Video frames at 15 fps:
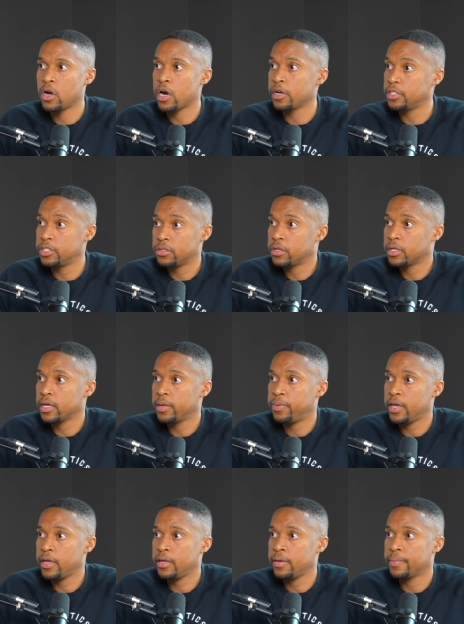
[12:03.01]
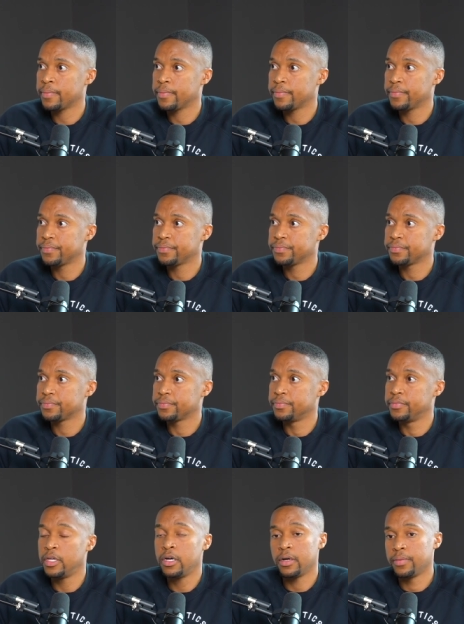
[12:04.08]
are you still going to get paid? No.
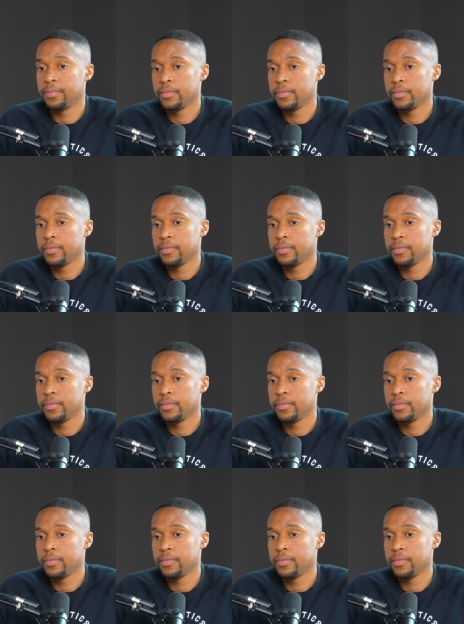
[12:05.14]
No.